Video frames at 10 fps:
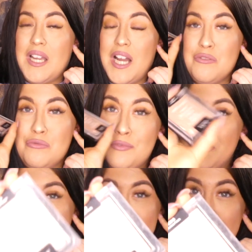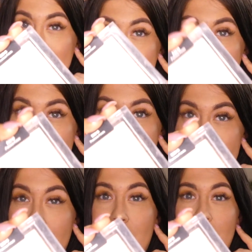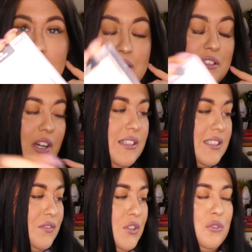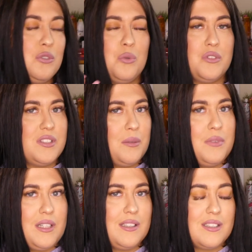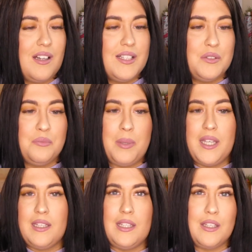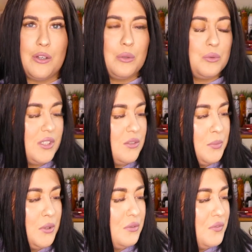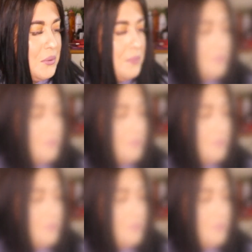I really recommend this highlighter to you guys if you just want something that's kind of pinky gold. It's beautiful.